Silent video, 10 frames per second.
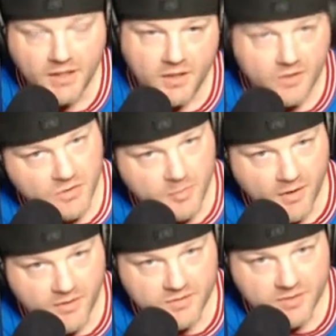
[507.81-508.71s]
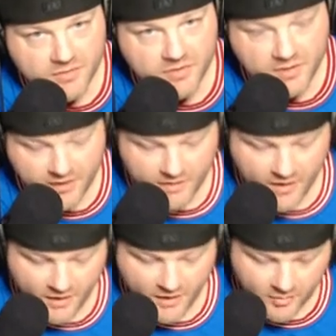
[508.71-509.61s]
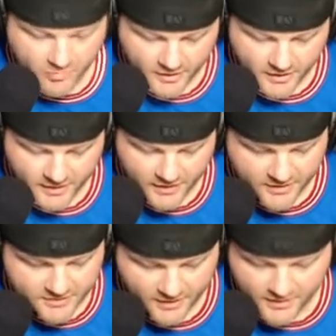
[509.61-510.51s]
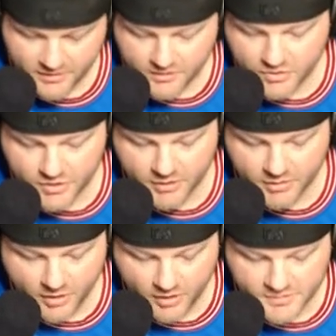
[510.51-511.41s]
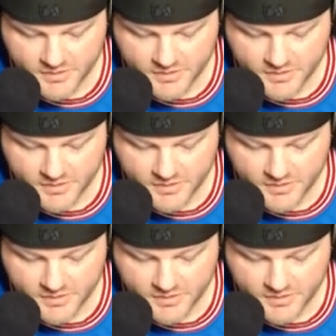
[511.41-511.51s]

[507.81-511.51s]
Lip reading: There's some other stuff in there that I'm really excited to show off.